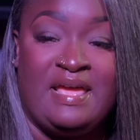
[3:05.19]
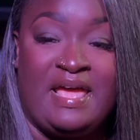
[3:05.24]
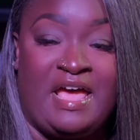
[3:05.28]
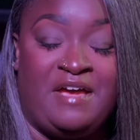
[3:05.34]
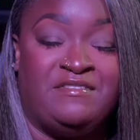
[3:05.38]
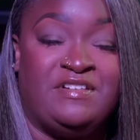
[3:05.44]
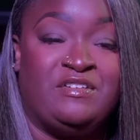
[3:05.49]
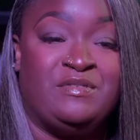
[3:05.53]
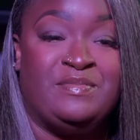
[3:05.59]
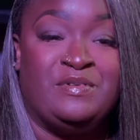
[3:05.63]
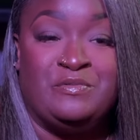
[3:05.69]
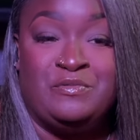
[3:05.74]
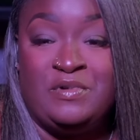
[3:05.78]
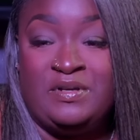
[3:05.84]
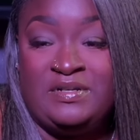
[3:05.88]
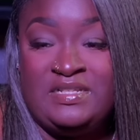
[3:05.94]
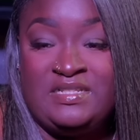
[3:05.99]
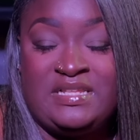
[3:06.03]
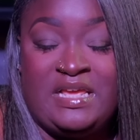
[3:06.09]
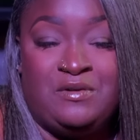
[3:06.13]
I've never been
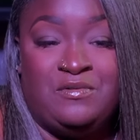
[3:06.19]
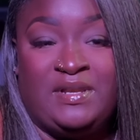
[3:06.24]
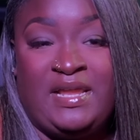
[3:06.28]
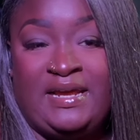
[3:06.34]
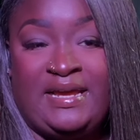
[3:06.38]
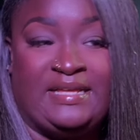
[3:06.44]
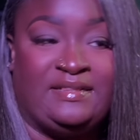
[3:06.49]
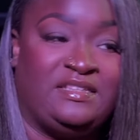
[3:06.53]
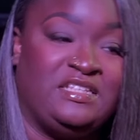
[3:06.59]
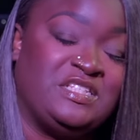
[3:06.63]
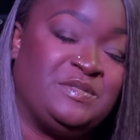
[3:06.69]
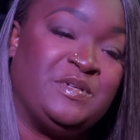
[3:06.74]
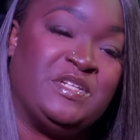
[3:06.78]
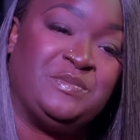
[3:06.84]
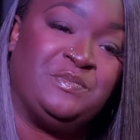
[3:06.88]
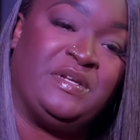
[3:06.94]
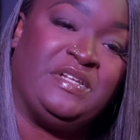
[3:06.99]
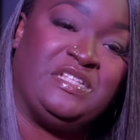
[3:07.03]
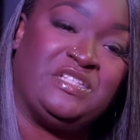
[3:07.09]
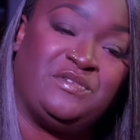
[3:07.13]
one to say, well, I got this
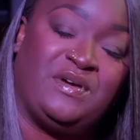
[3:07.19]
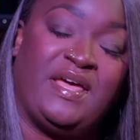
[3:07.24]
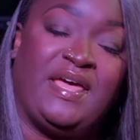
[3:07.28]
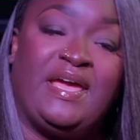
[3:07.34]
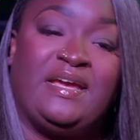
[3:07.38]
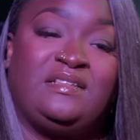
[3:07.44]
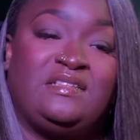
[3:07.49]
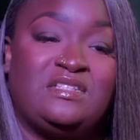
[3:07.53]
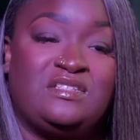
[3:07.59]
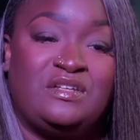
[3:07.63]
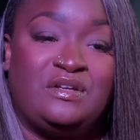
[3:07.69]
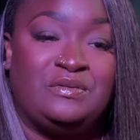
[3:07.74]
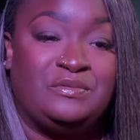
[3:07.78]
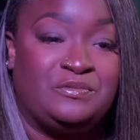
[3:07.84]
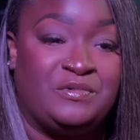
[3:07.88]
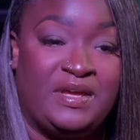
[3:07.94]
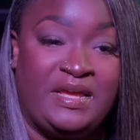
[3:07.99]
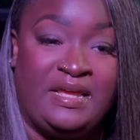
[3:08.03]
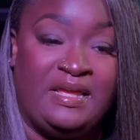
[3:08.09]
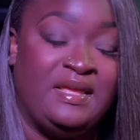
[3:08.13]
much money, so I act a certain
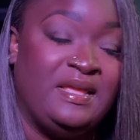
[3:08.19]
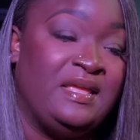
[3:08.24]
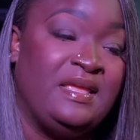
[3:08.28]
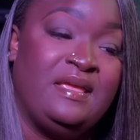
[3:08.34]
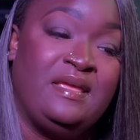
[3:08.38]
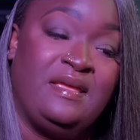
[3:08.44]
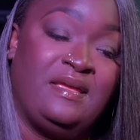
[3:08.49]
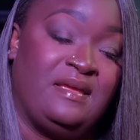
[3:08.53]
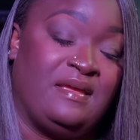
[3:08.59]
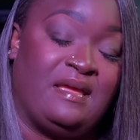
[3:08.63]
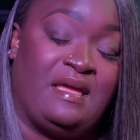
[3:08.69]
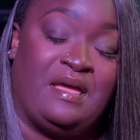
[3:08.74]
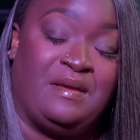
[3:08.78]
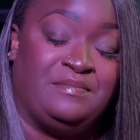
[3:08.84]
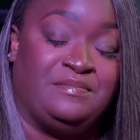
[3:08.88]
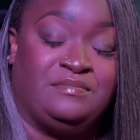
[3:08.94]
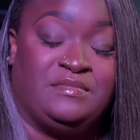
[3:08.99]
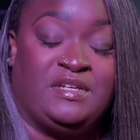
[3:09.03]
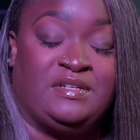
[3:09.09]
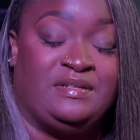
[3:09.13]
way.
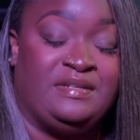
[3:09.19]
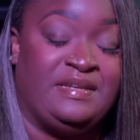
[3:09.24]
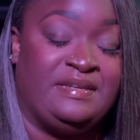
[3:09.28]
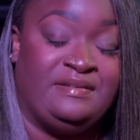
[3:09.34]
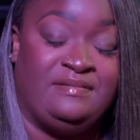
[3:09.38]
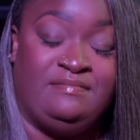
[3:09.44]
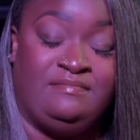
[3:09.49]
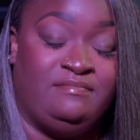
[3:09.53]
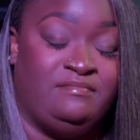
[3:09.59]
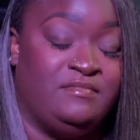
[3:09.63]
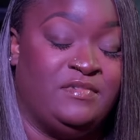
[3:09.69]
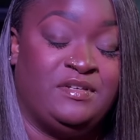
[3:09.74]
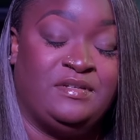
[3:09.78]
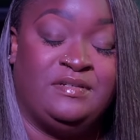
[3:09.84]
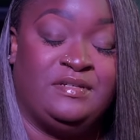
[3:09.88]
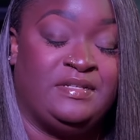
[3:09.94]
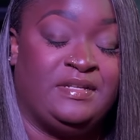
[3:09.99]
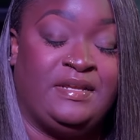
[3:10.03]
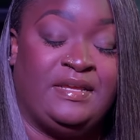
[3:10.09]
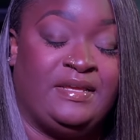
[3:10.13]
I'm a
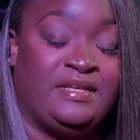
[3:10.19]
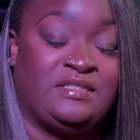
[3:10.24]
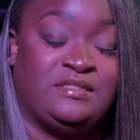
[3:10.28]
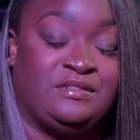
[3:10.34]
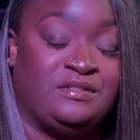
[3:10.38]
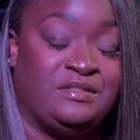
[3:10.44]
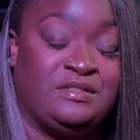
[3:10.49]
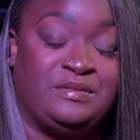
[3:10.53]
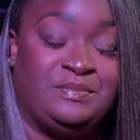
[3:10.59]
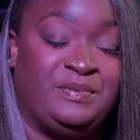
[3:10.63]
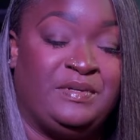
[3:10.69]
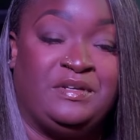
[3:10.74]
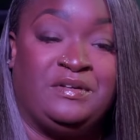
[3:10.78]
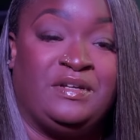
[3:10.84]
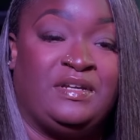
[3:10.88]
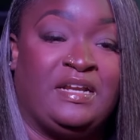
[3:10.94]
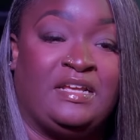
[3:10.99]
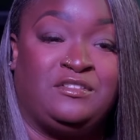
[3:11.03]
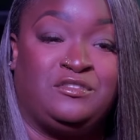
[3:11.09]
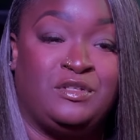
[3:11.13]
hood-ass girl,
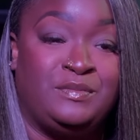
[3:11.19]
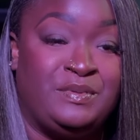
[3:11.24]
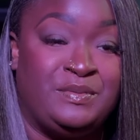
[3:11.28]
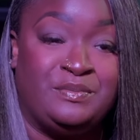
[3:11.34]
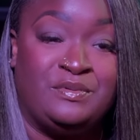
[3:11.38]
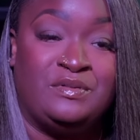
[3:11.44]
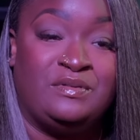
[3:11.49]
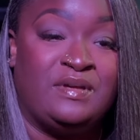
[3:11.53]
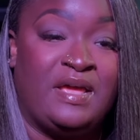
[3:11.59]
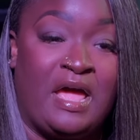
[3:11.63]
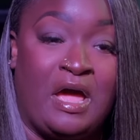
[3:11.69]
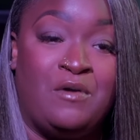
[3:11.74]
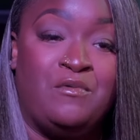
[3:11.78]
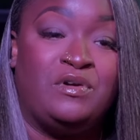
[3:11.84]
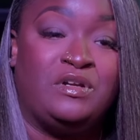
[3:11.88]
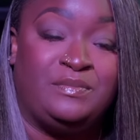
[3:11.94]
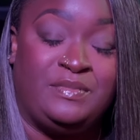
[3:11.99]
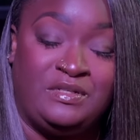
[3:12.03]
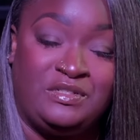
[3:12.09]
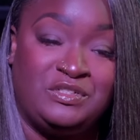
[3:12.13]
period. I treat people how I
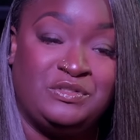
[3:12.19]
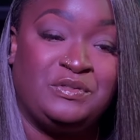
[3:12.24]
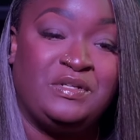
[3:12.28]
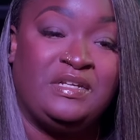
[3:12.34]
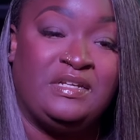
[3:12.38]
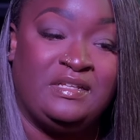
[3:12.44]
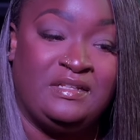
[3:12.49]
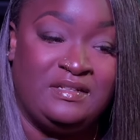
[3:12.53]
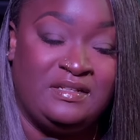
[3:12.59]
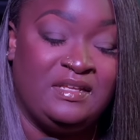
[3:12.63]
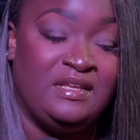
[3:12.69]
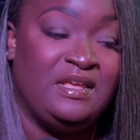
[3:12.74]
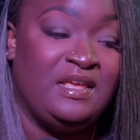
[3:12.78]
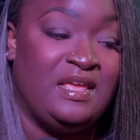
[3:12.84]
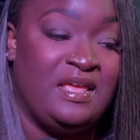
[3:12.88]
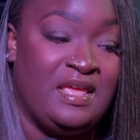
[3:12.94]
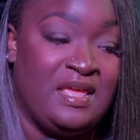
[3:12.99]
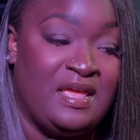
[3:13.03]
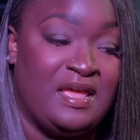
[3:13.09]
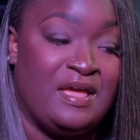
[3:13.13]
want to be treated.
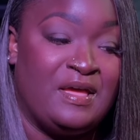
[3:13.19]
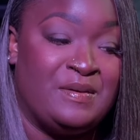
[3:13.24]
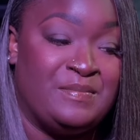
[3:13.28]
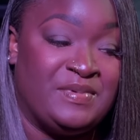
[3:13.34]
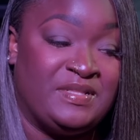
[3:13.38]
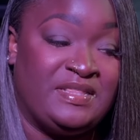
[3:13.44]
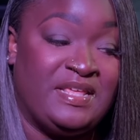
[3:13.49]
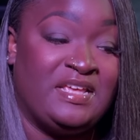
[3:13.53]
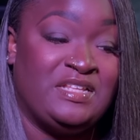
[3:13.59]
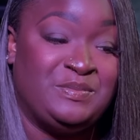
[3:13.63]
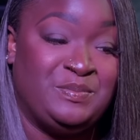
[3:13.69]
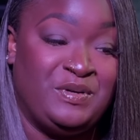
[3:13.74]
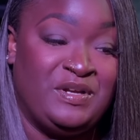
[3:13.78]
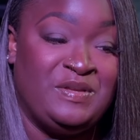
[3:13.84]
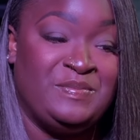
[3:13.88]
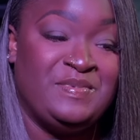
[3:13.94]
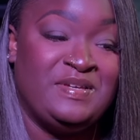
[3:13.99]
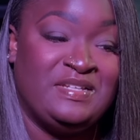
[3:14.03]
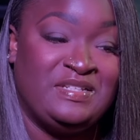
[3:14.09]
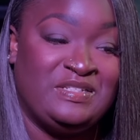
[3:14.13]
Um, but that's
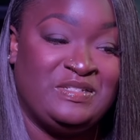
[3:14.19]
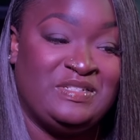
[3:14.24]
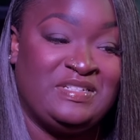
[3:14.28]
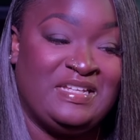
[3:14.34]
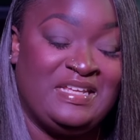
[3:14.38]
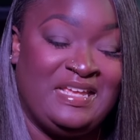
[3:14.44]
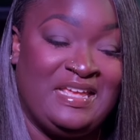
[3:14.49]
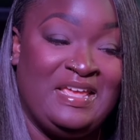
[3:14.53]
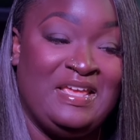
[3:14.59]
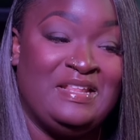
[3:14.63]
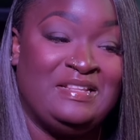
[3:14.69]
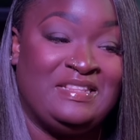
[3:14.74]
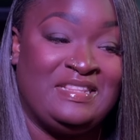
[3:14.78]
pretty much it.